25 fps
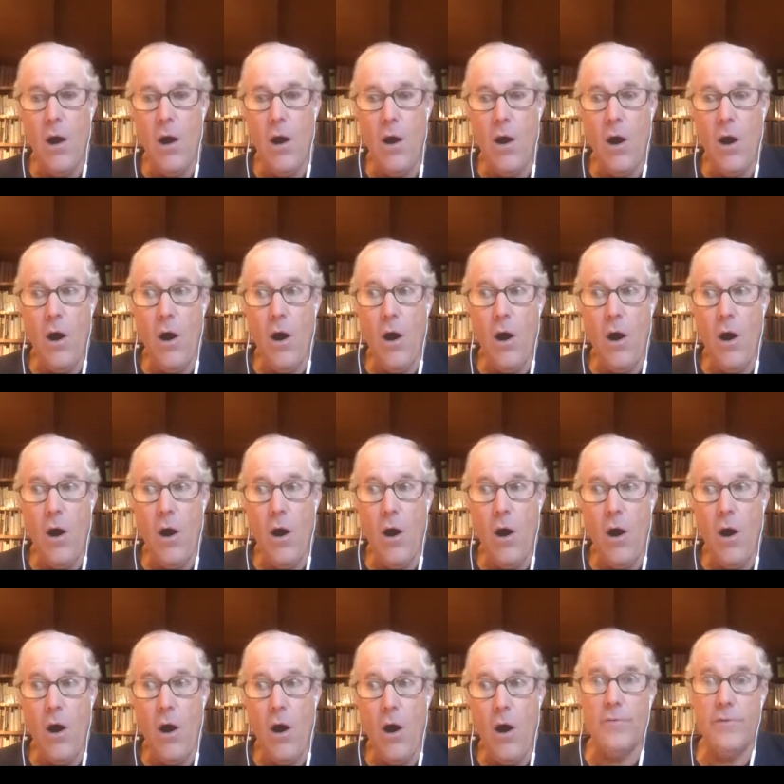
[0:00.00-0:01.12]
uh, they
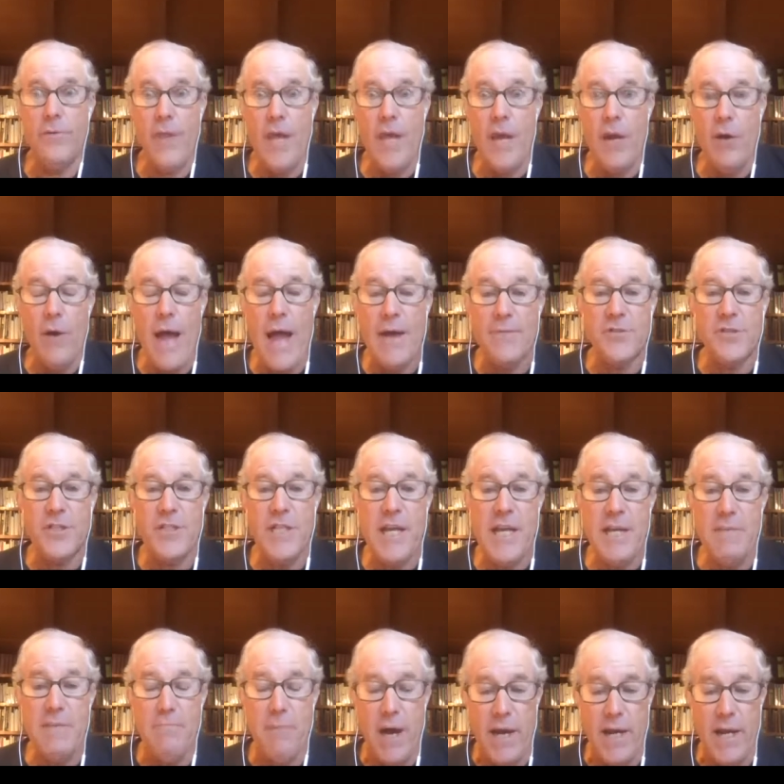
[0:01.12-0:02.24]
don't have seed
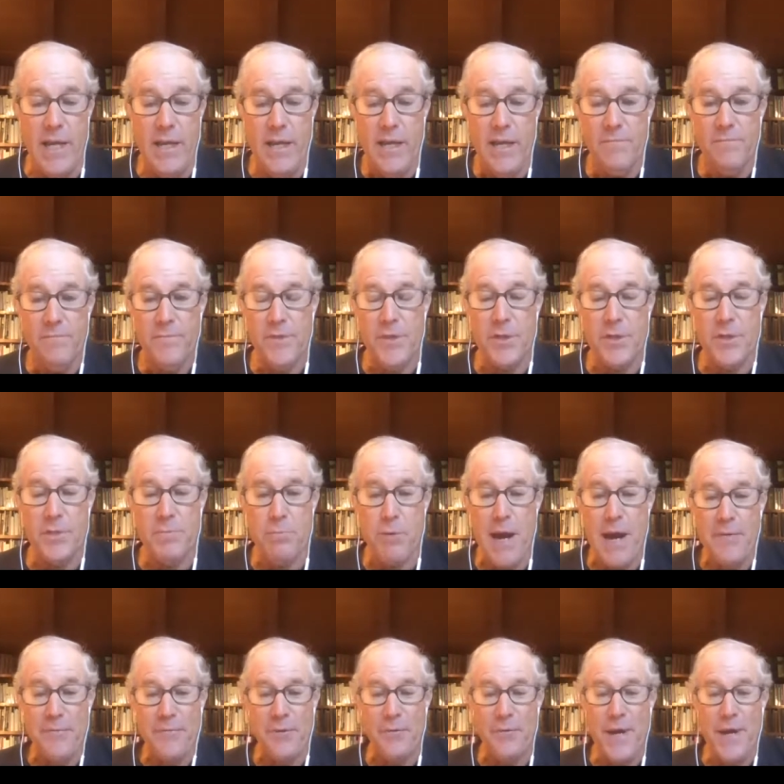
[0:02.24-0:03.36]
money to sprout the
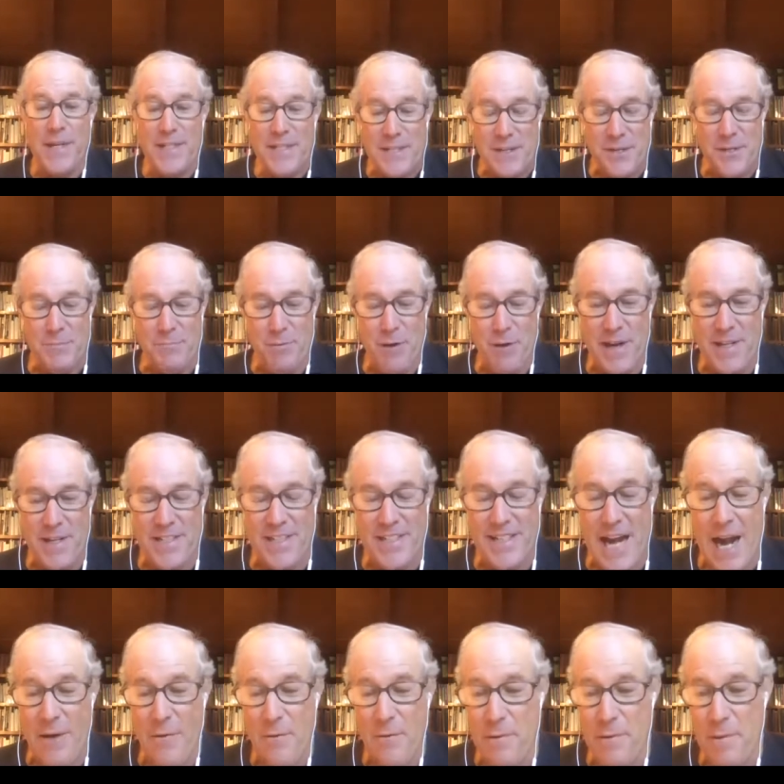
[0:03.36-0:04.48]
research project. I
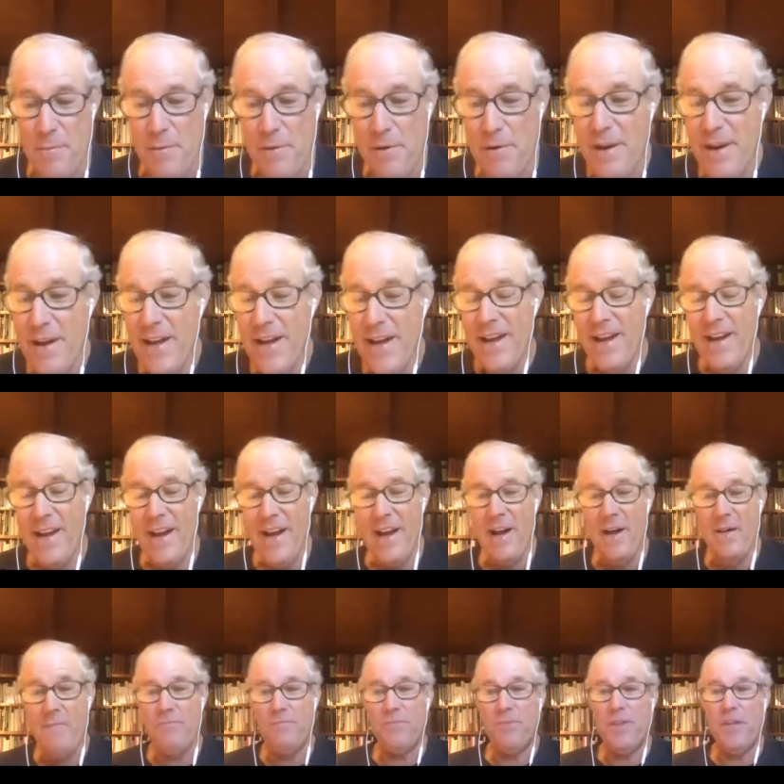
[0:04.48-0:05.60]
remember, um,
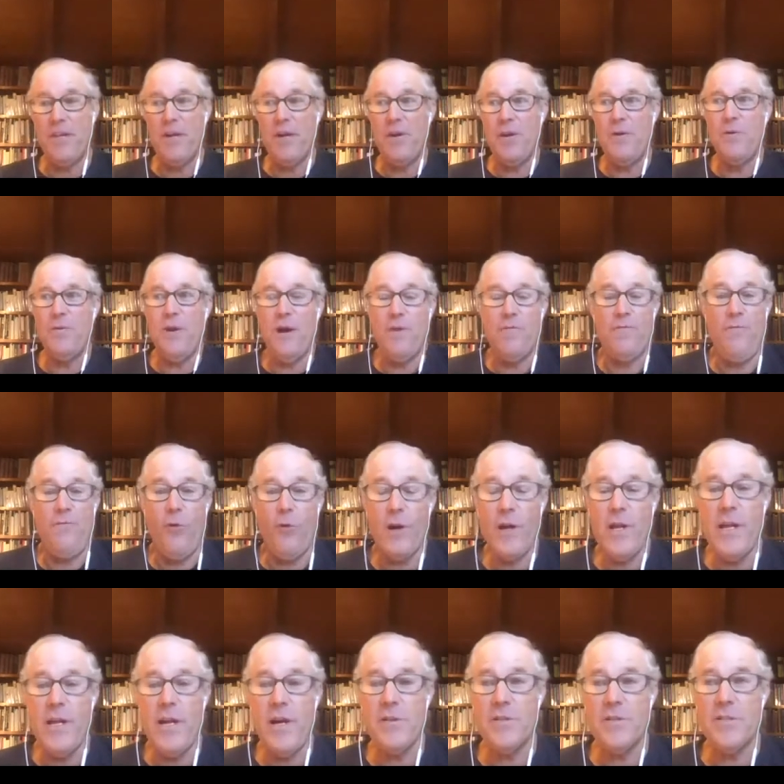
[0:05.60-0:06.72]
you know, 40
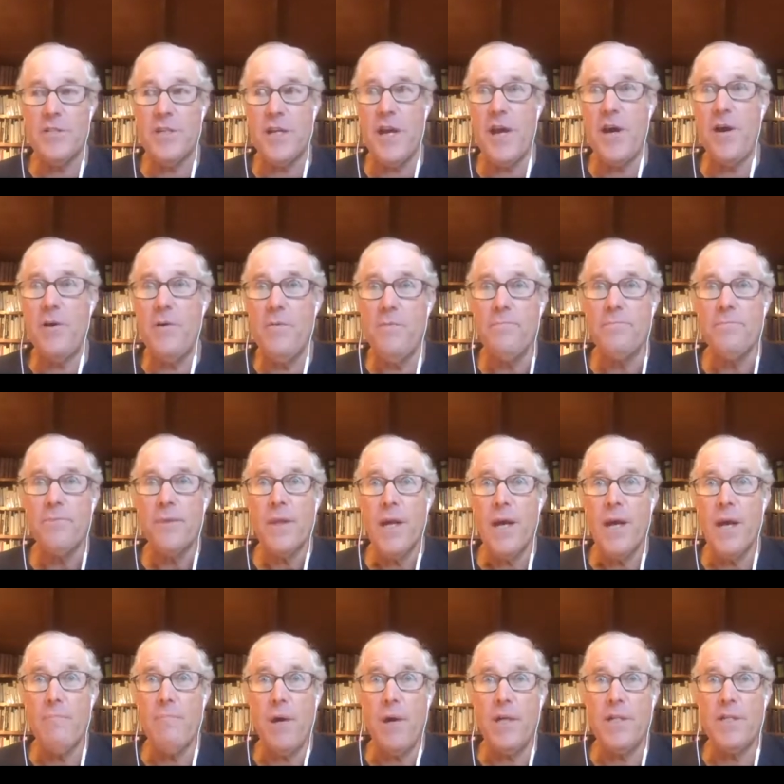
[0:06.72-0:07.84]
years ago, a
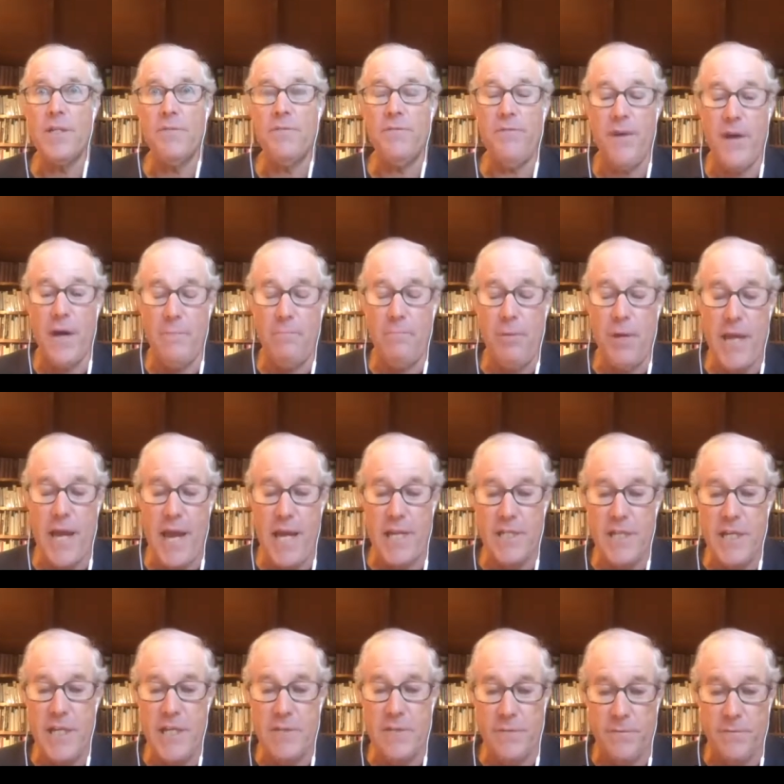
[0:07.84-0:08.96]
bunch of uh,
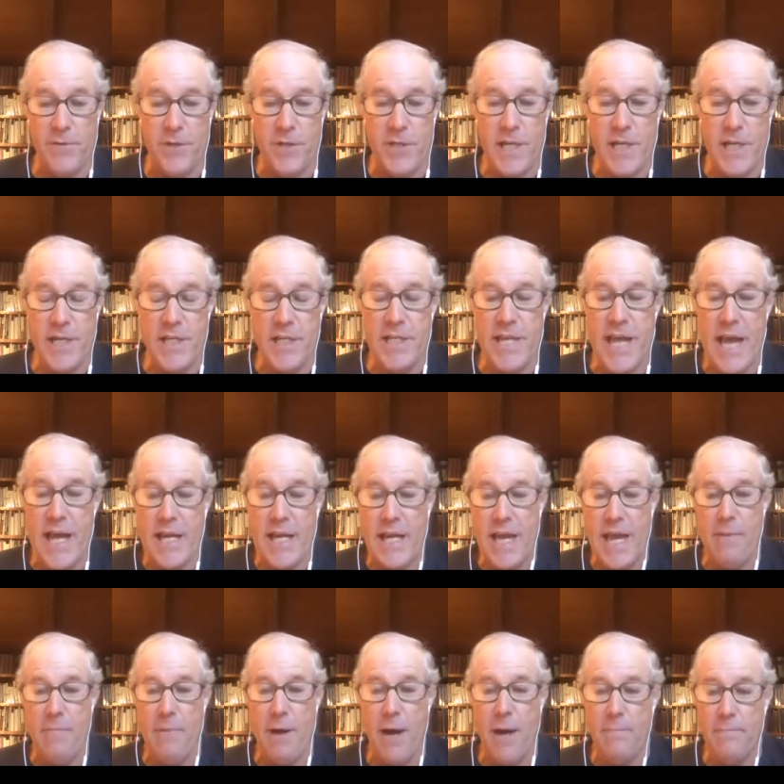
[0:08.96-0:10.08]
PhDs from Virginia Tech came
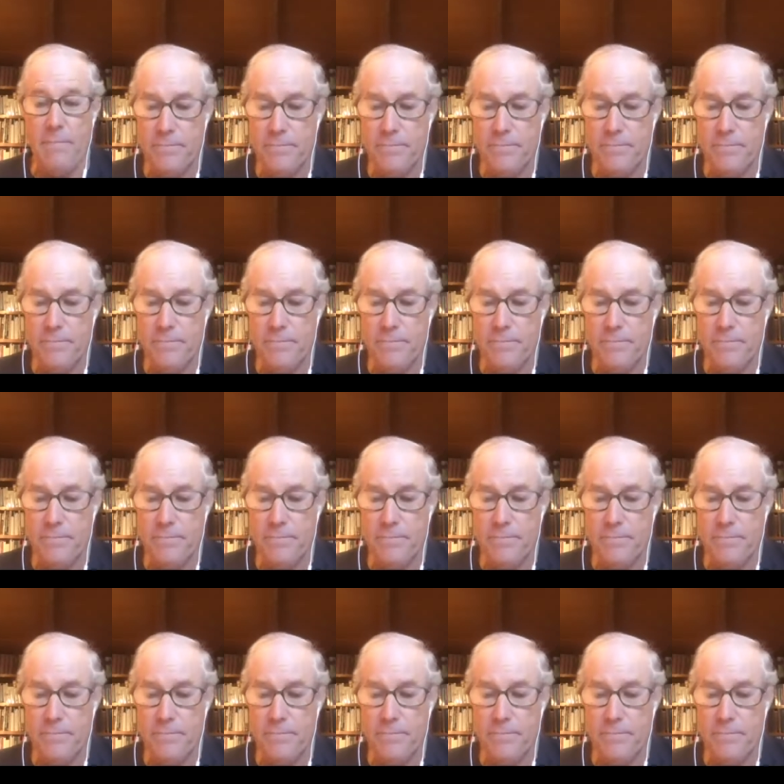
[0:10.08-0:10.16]
up